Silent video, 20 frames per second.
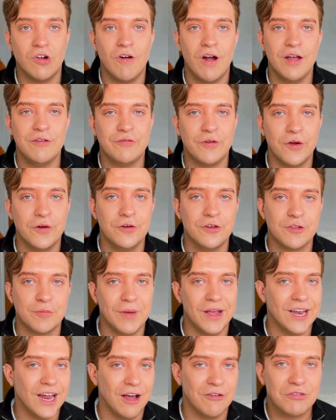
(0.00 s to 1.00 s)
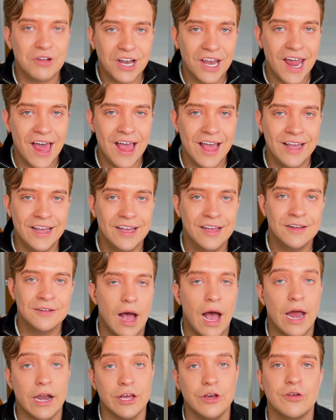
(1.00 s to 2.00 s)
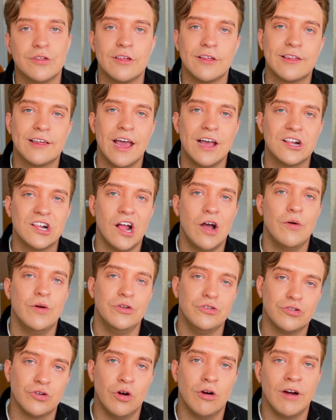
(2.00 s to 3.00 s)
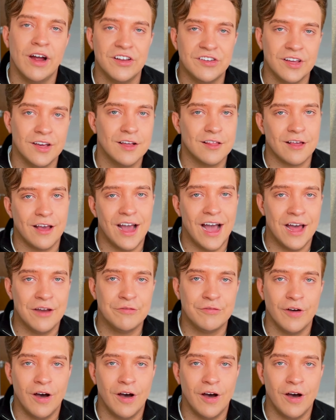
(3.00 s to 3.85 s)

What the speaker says: iPhones made out of clay, and I used to sketch out and draw ideas I had for